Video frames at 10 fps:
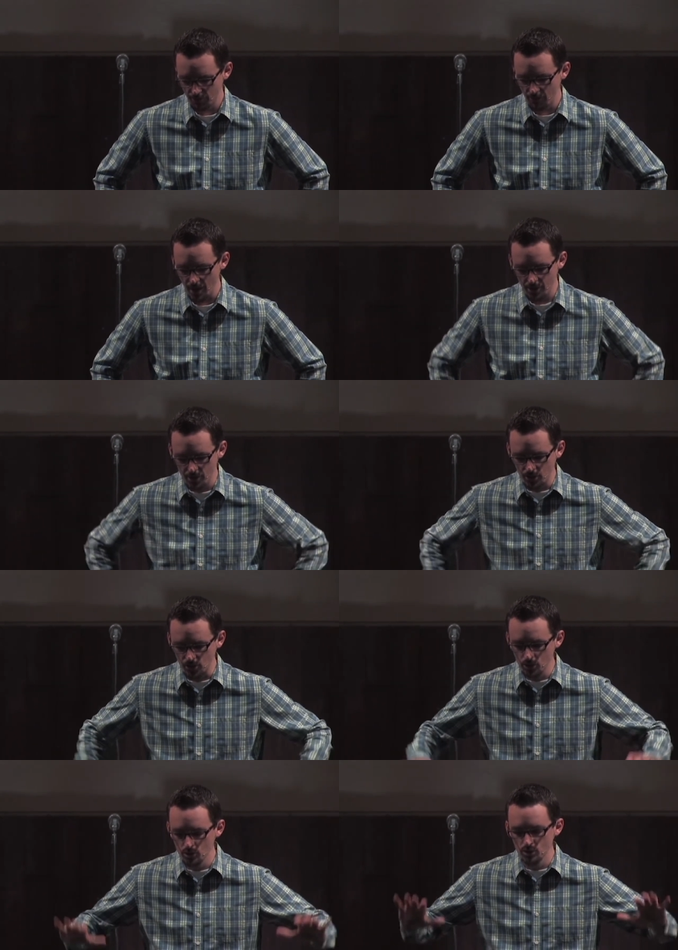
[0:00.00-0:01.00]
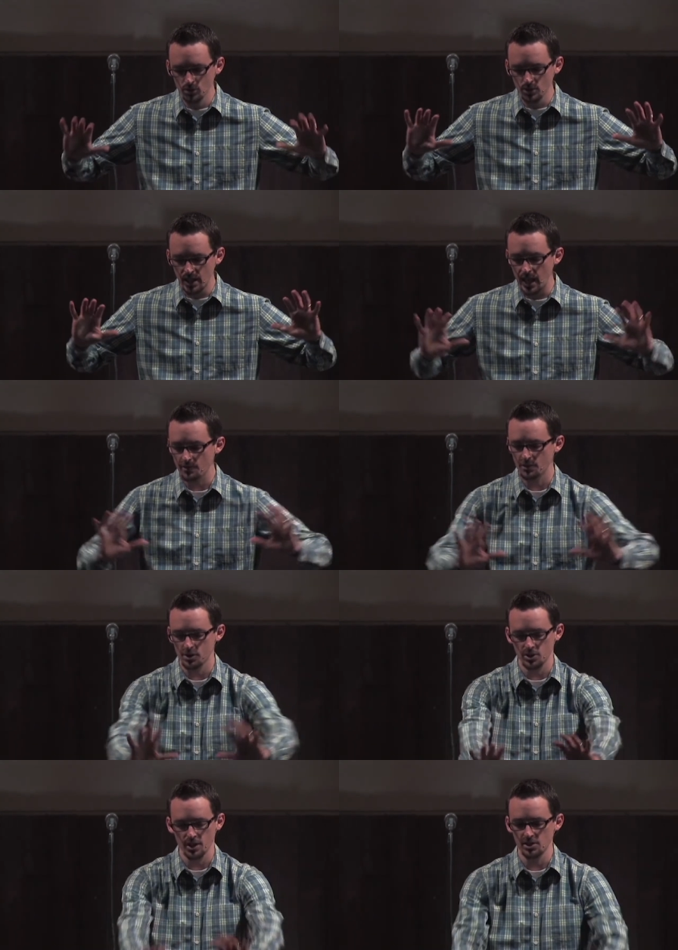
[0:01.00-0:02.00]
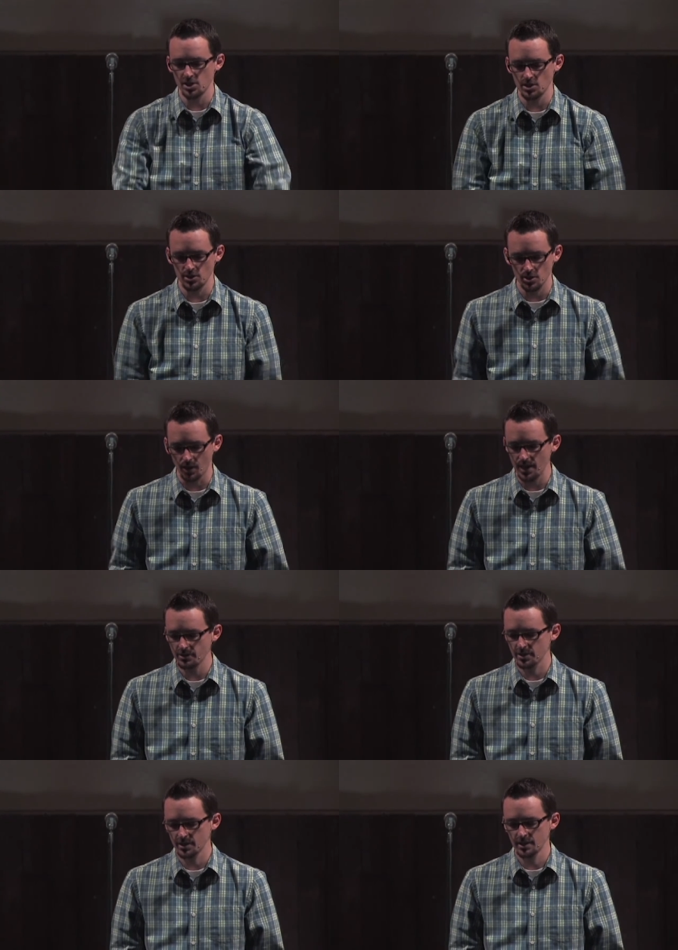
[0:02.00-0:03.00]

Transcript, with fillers: Father, you gave of your Son, Jesus Christ.